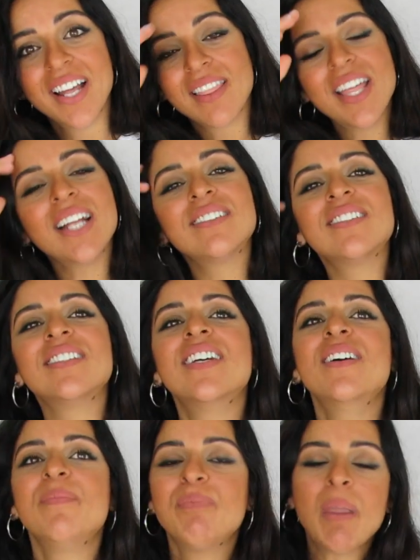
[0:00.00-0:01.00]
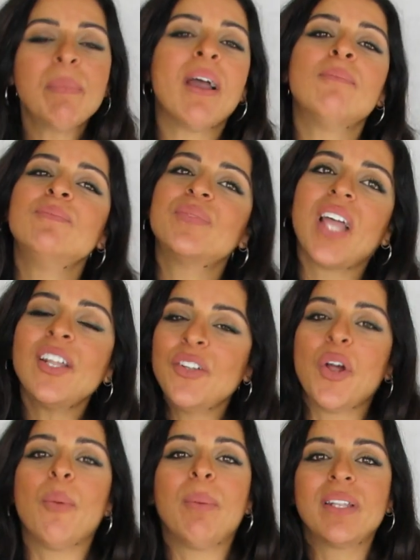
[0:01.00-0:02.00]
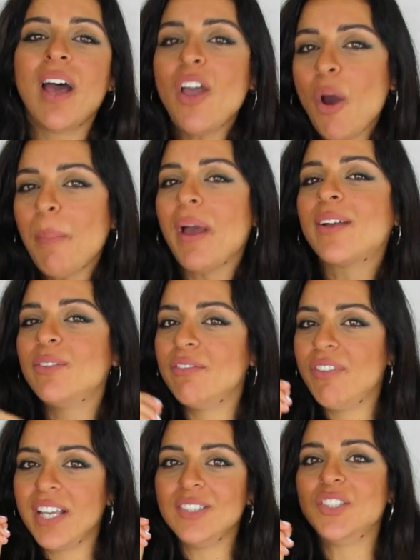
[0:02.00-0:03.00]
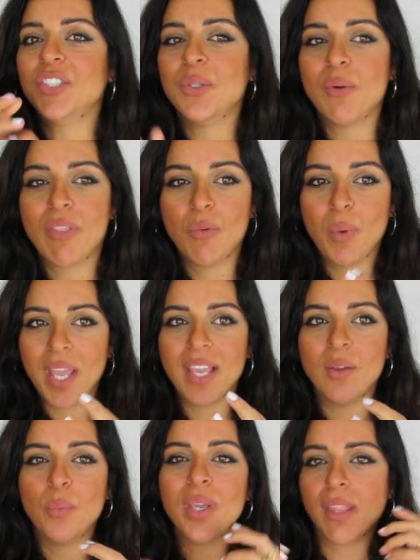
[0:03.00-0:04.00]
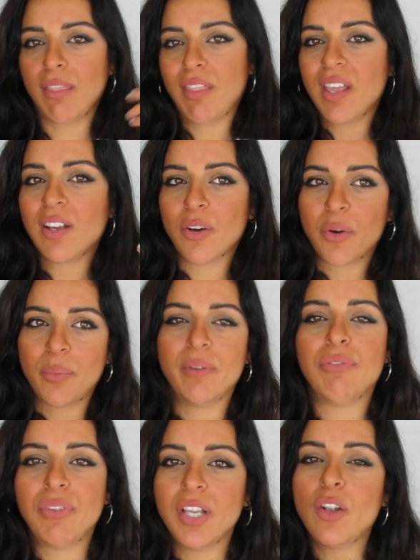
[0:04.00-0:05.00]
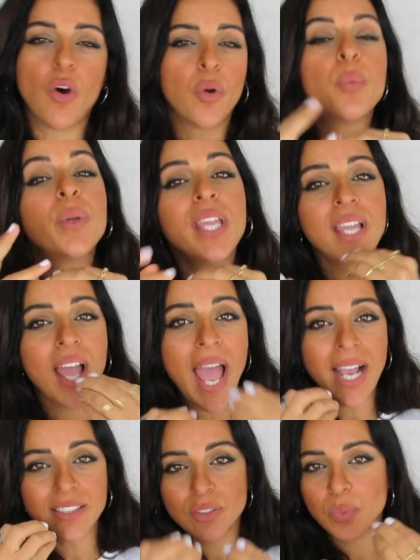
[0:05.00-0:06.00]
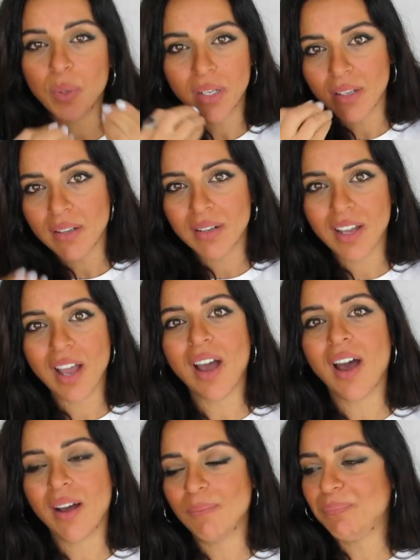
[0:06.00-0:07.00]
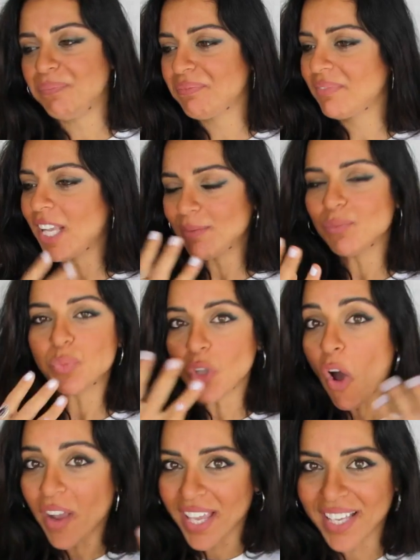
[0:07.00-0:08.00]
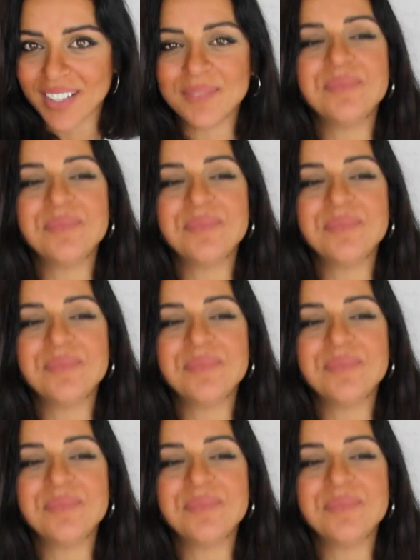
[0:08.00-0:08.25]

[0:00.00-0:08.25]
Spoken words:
That's maybe I don't know, but I hope I conveyed to you the way we think or we feel or we act when talking.